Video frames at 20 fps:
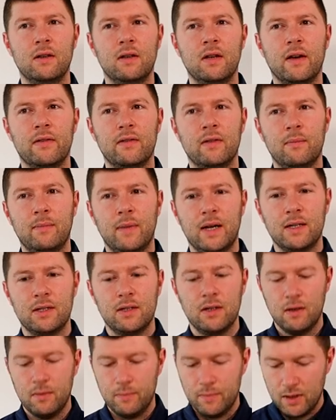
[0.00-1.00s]
So you have to
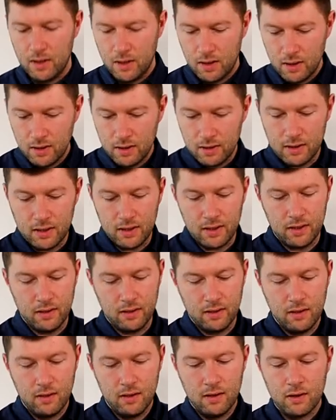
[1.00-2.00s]
match up the
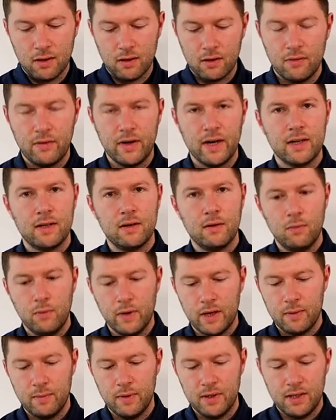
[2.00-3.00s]
correct
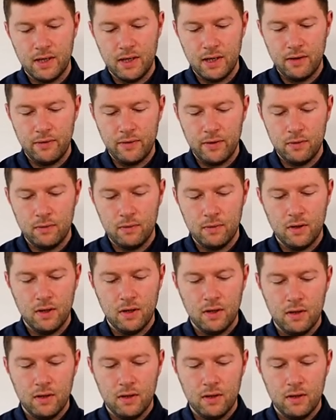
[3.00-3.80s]
wick material,